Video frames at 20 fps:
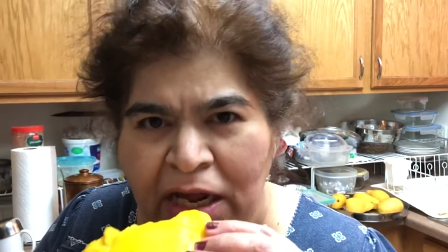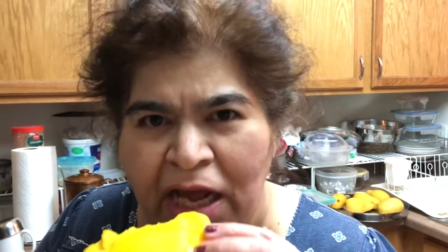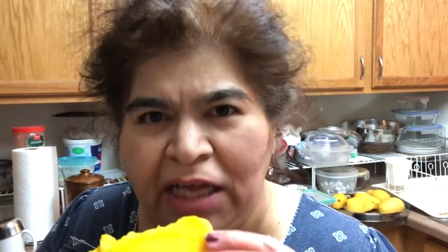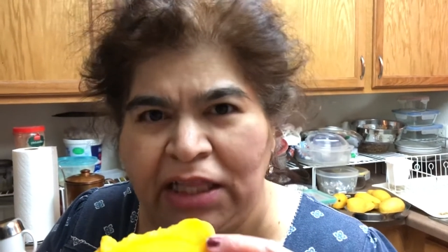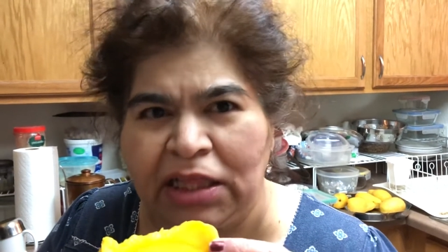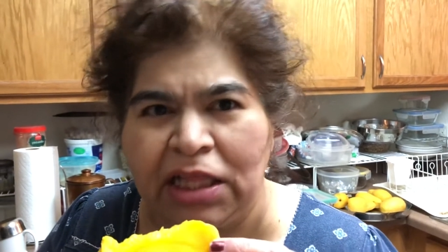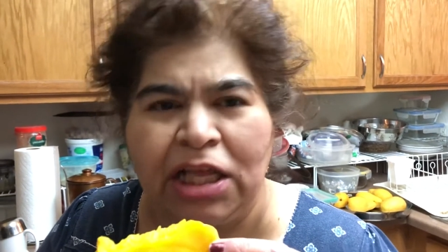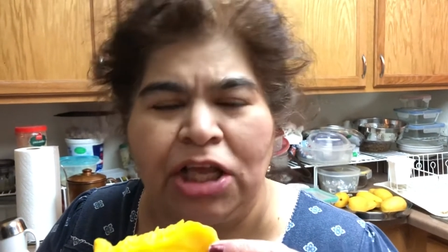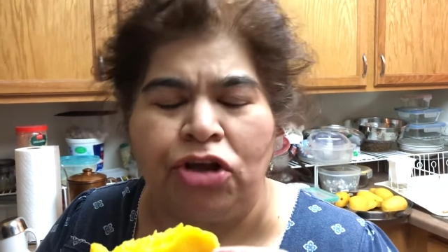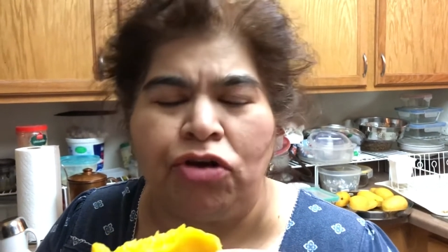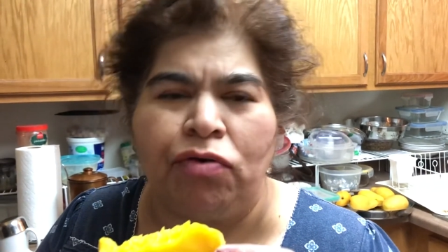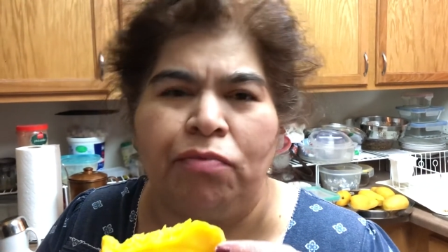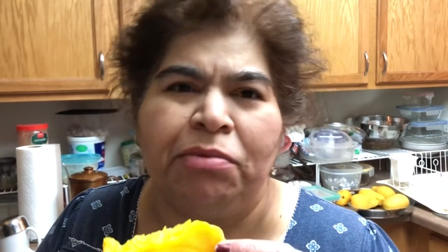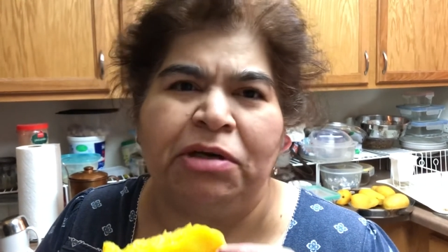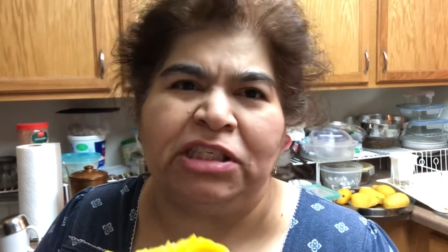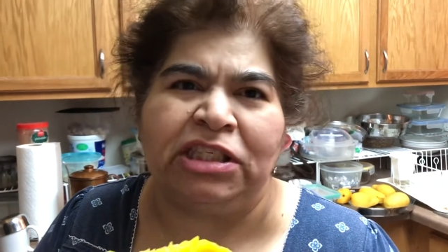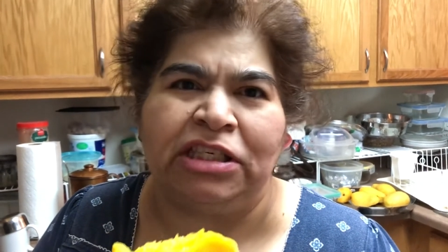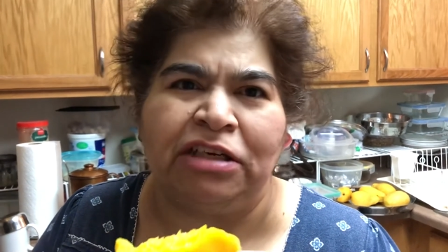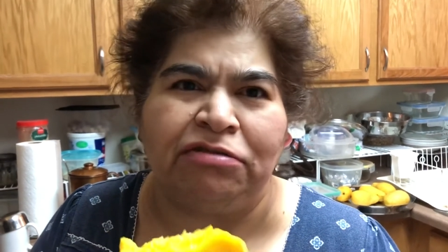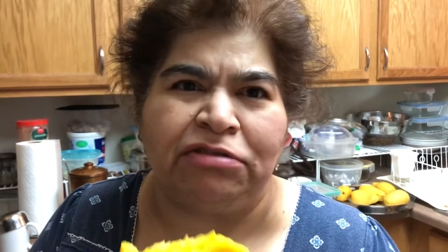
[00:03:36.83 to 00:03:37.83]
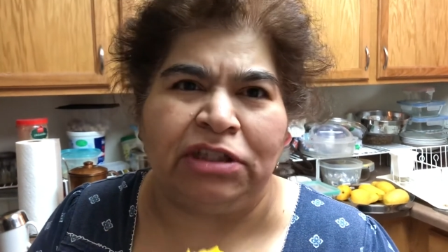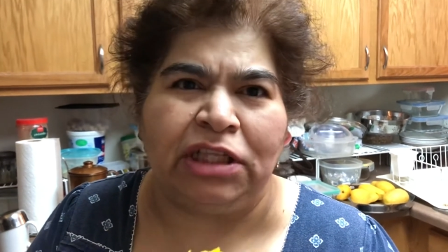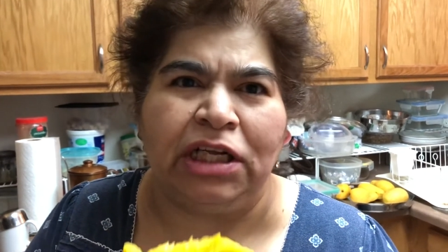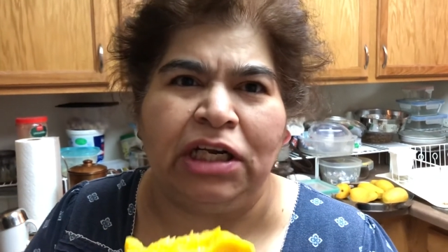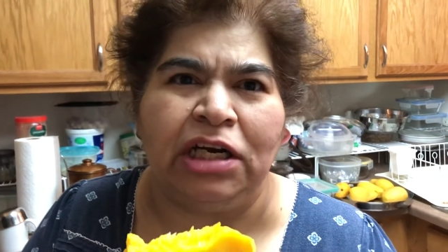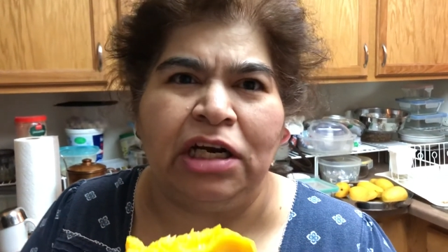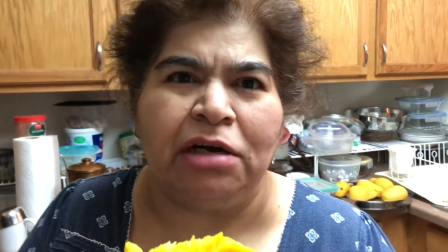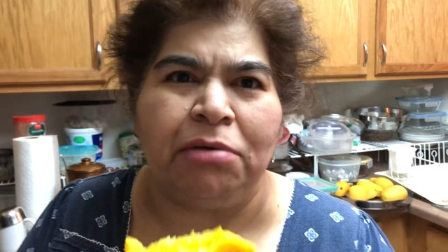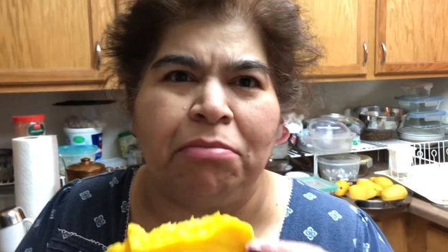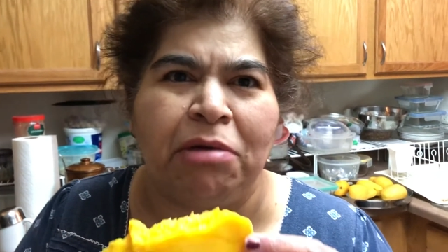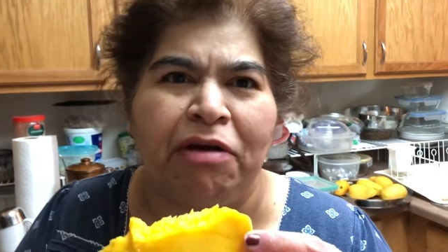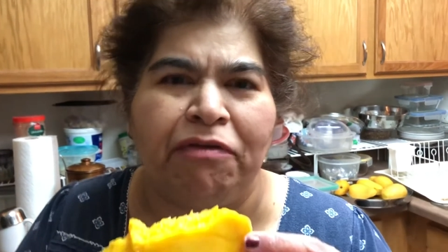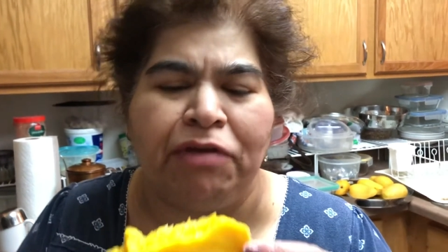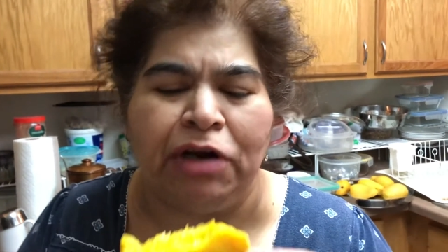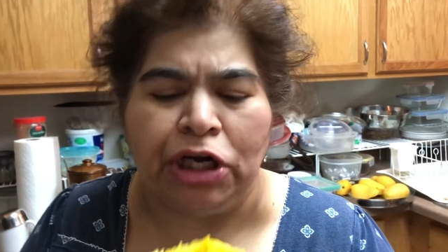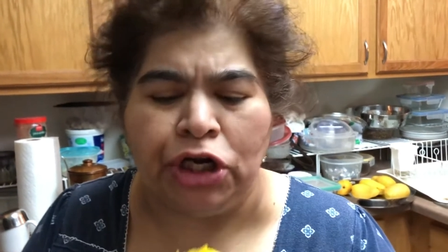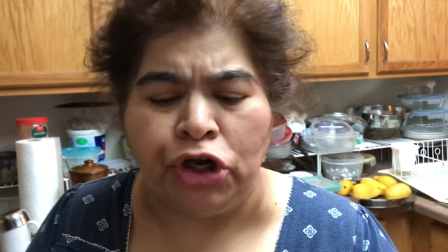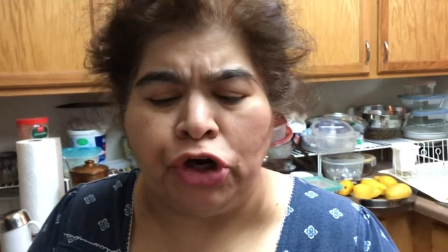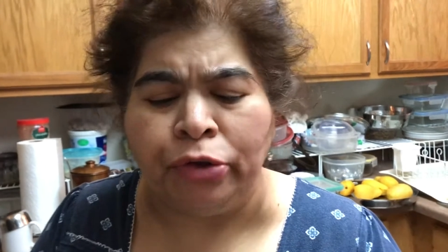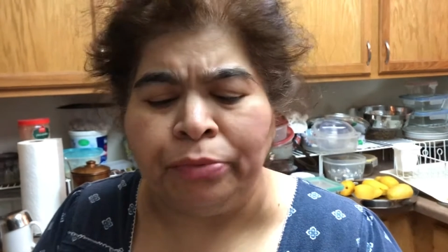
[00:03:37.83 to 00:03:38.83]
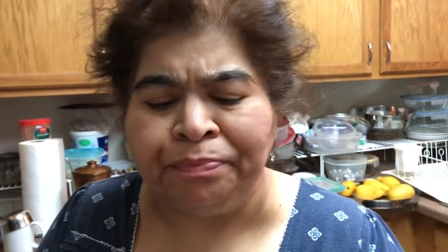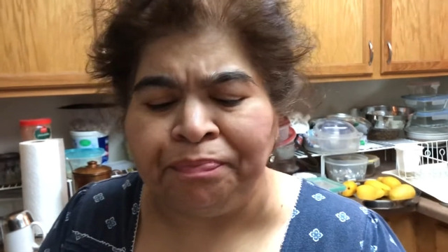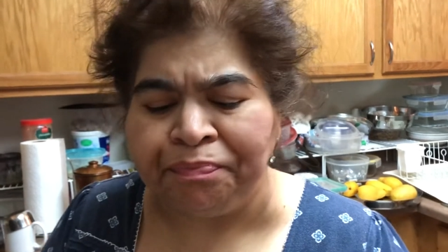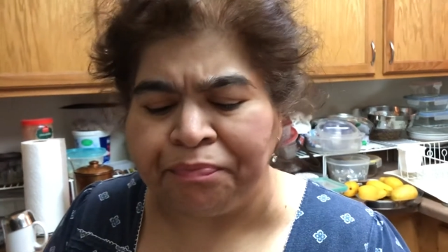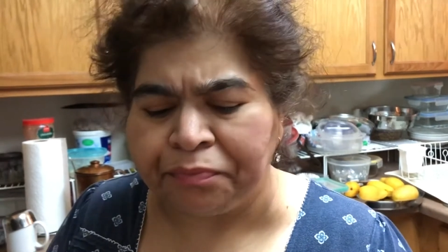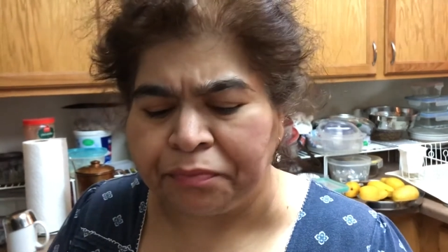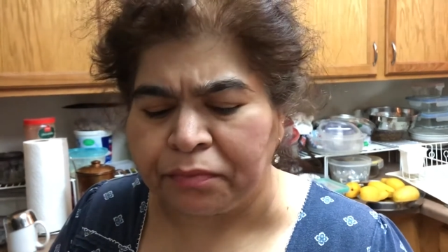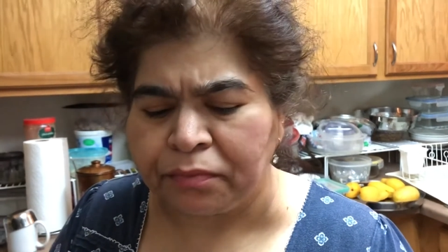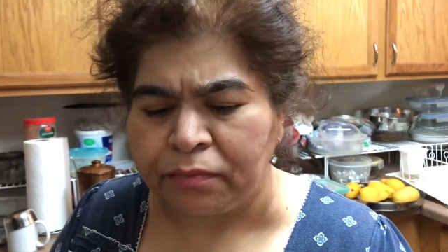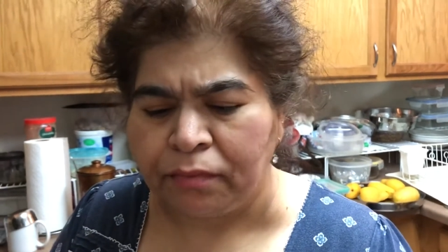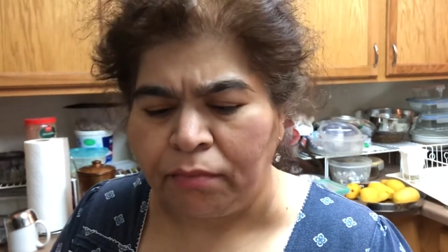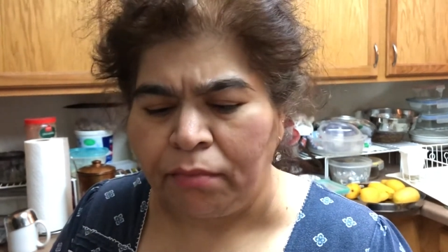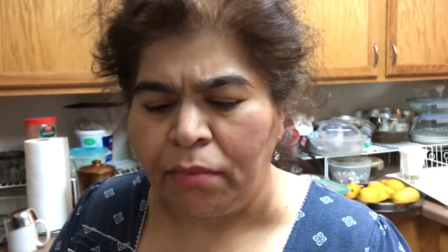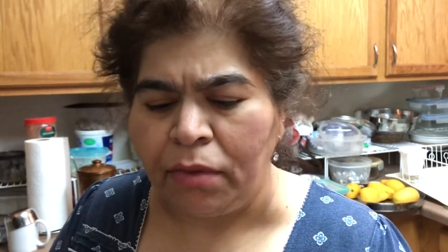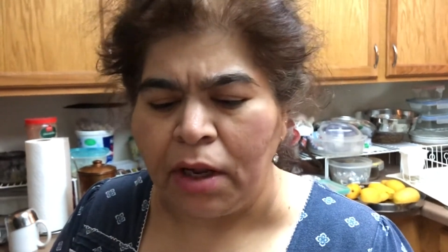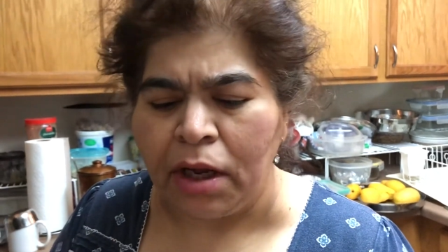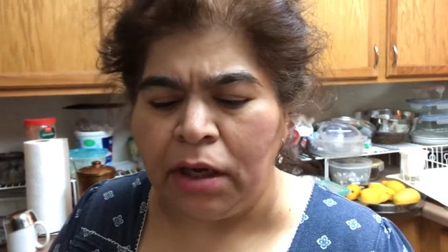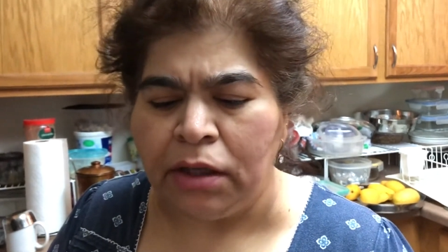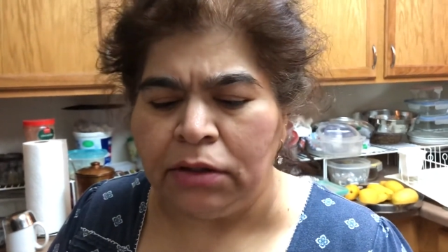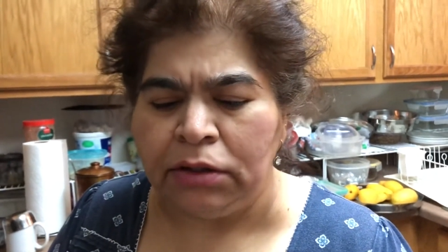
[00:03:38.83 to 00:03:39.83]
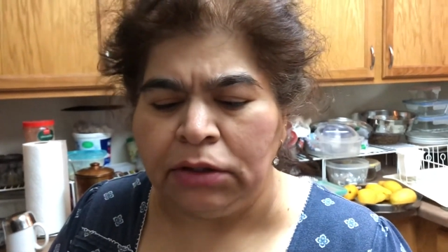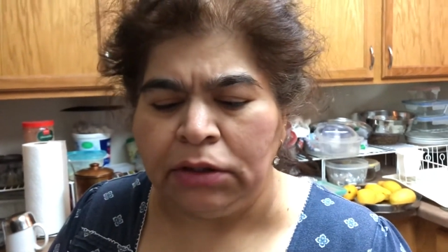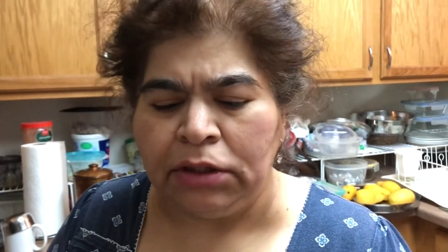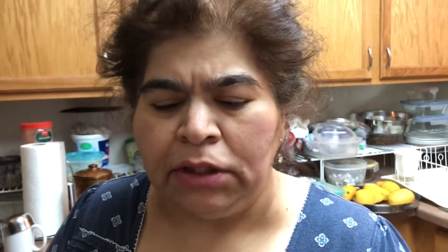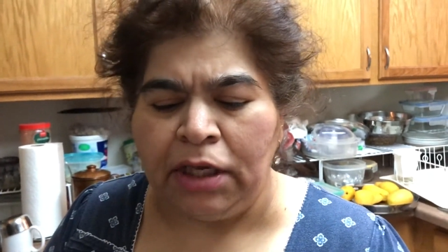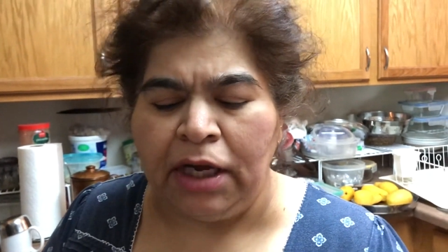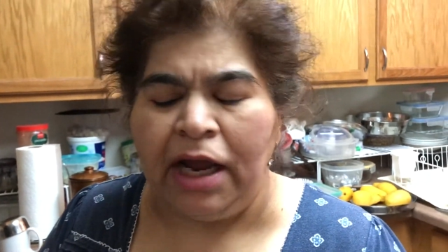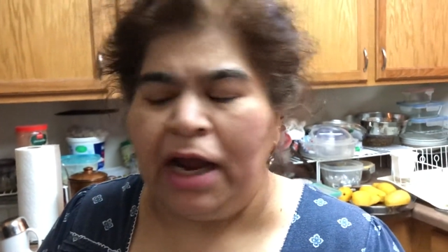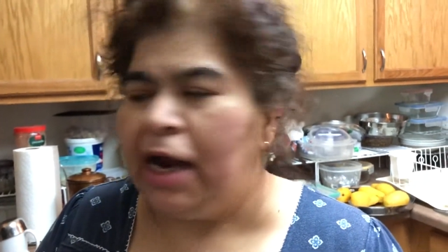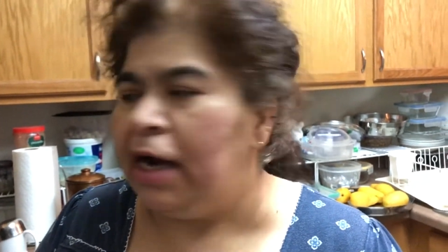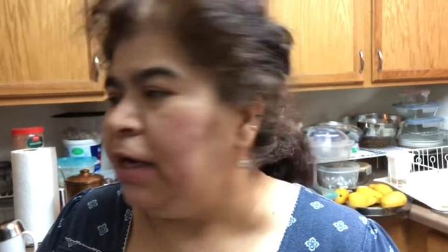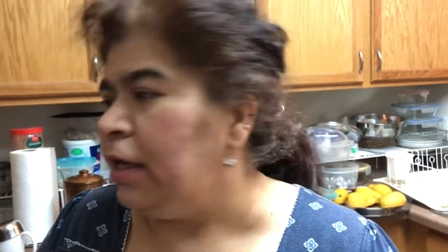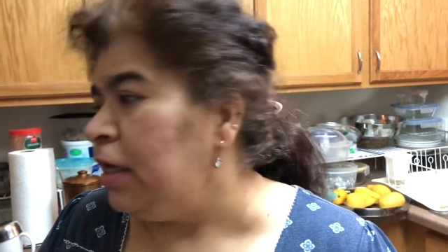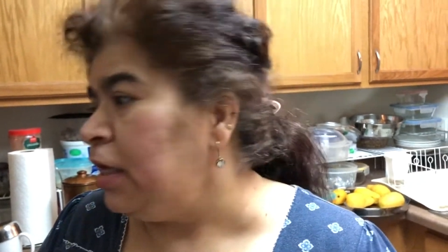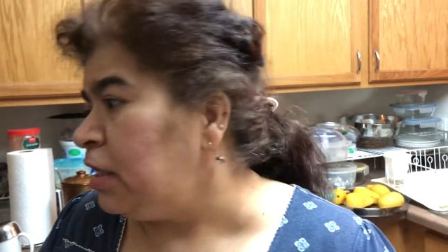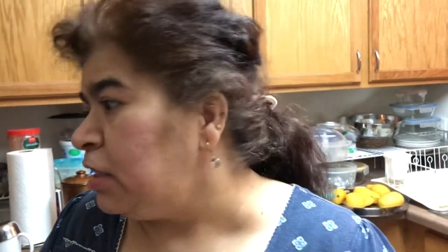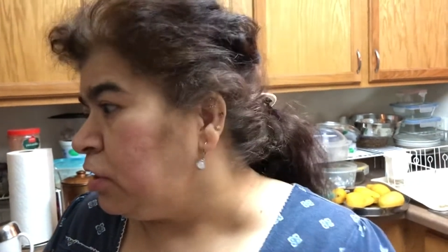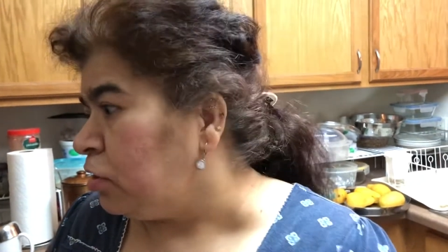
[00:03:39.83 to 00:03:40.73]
I think you must have seen in my video. And it is